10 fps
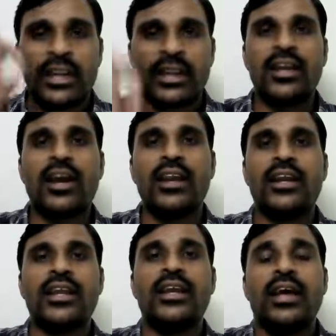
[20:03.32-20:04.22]
in
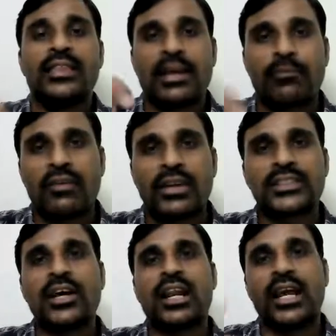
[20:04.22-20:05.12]
reality, the powers
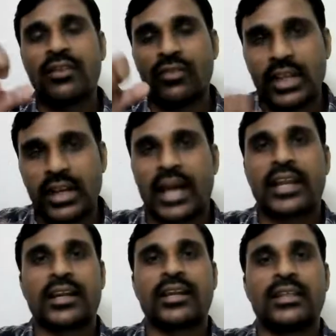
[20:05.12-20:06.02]
are lying with the
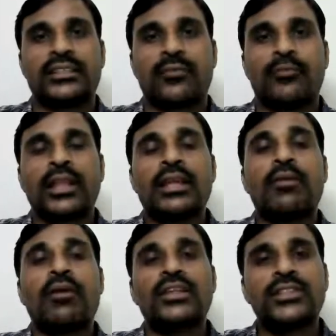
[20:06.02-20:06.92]
directors. The
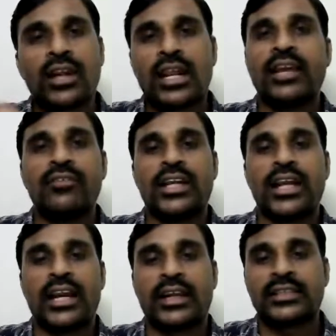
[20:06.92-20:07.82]
powers are lying with the
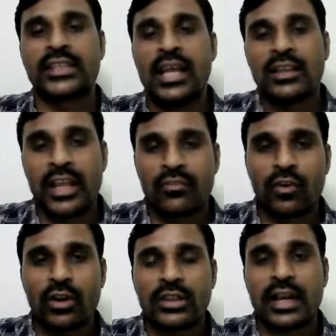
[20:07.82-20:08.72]
directors.
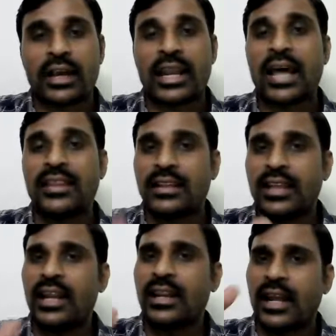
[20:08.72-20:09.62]
Therefore, rather
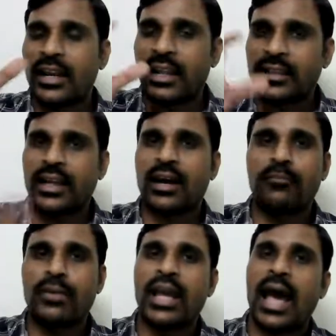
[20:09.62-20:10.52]
than running the
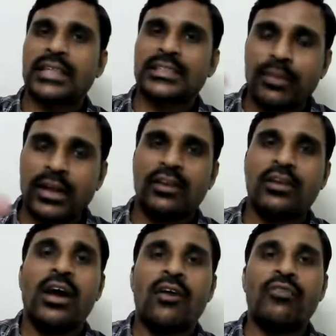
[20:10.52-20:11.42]
company as per
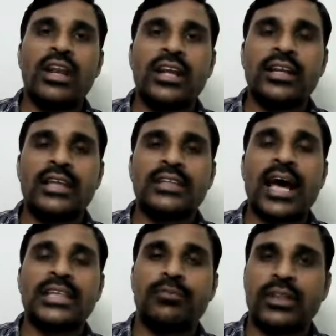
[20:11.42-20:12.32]
the willingness,
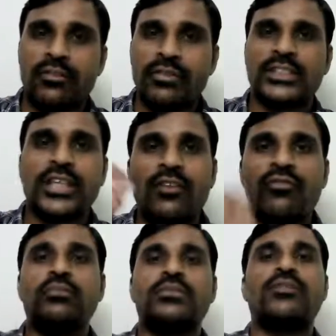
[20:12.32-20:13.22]
as per the wish and
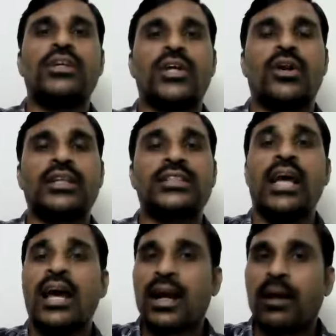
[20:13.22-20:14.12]
whims of the shareholders,
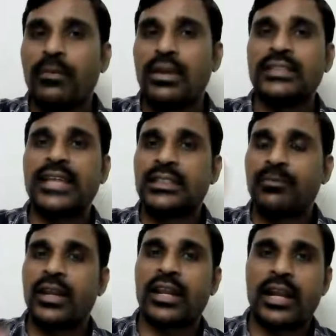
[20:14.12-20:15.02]
companies has
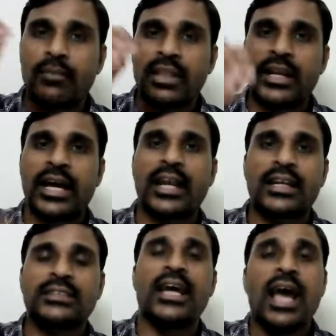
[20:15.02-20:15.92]
been run by the
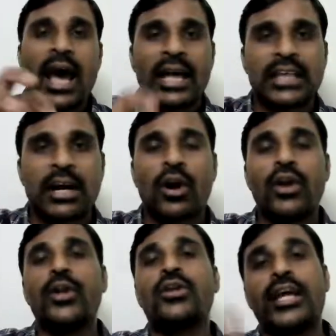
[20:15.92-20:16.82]
directors as
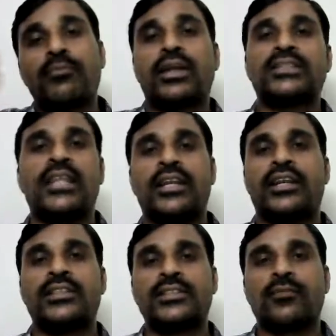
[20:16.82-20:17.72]
according to their personal
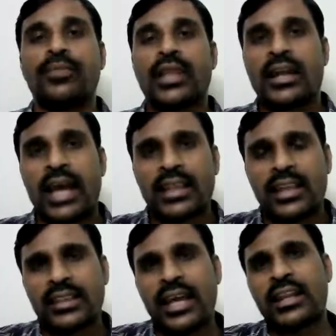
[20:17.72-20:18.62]
interests. Rather
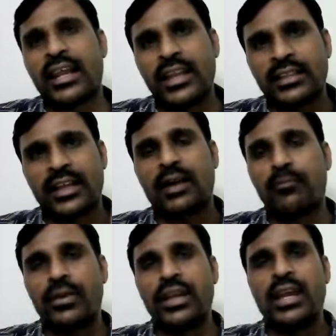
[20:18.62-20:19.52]
than running the
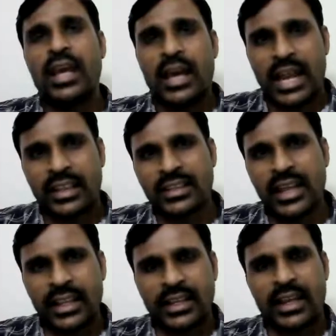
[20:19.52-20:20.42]
company as
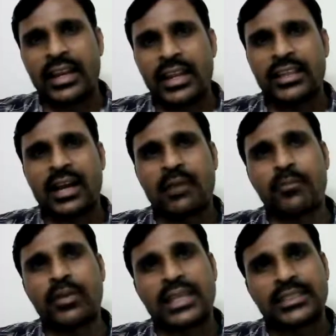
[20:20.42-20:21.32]

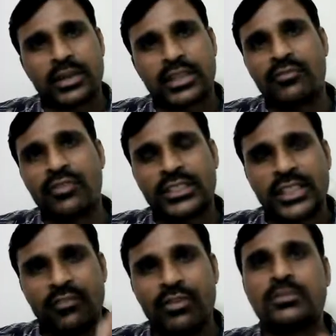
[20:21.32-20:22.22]
per the wish
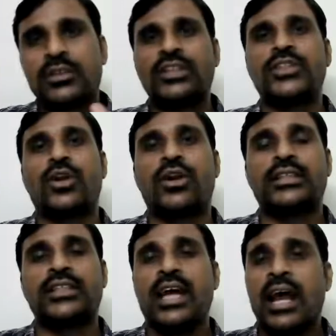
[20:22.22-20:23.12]
and whims of the
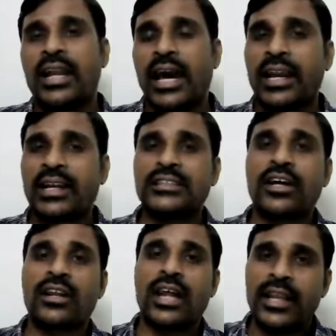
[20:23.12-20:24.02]
shareholders, directors
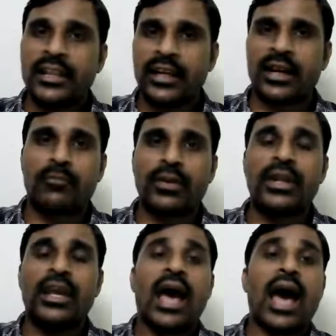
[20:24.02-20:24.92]
are running the
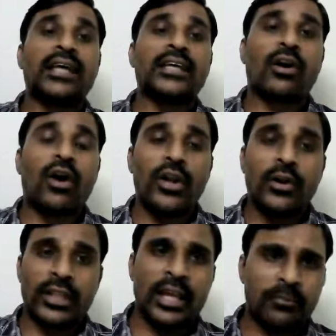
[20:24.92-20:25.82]
company according
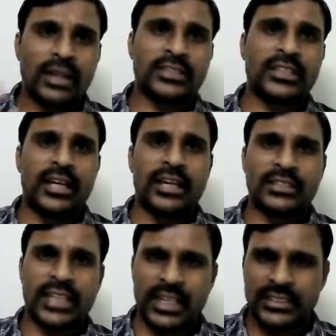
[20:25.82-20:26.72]
to their personal
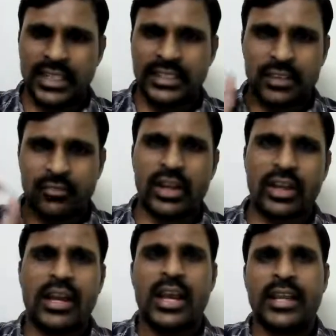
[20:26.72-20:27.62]
interest. That is the reason for
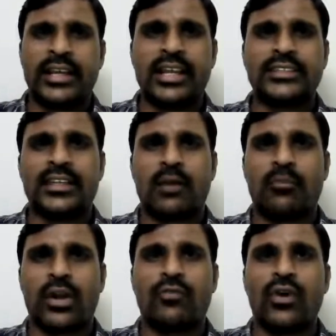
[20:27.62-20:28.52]
increasing
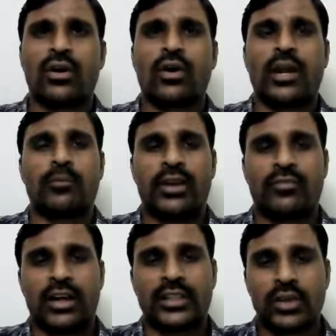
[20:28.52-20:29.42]
number of corporate
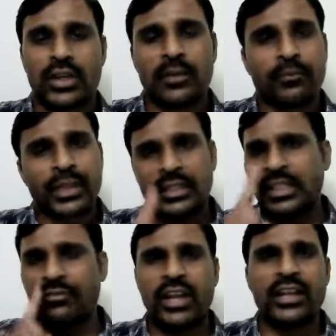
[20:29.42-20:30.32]
frauds. Okay,
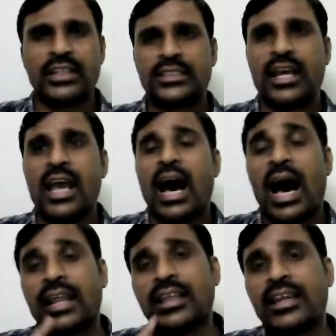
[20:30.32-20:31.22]
this is one reason.
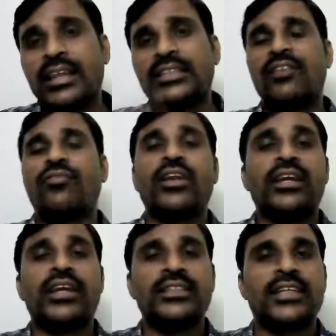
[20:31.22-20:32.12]
Another reason for
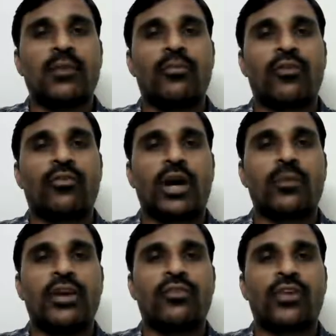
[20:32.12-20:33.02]
increasing number of
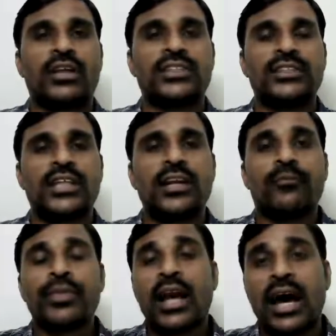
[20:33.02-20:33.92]
corporate frauds is
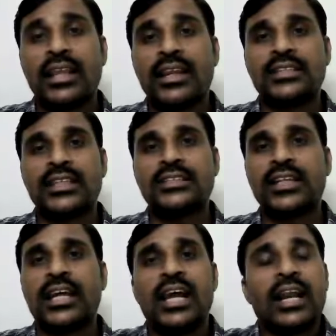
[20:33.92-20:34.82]
that
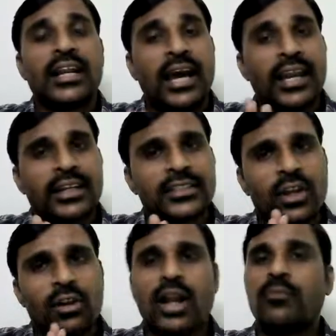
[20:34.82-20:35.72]
directors
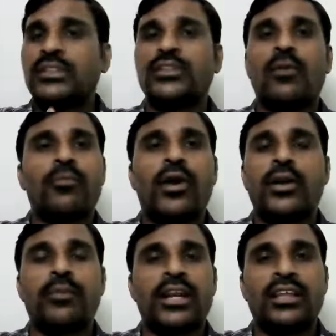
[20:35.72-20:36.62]
are not
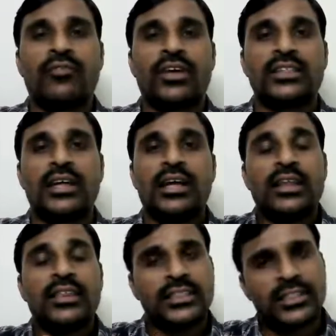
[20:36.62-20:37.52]
misappropriating the funds.
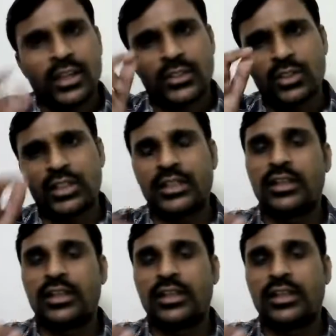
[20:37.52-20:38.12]
This is also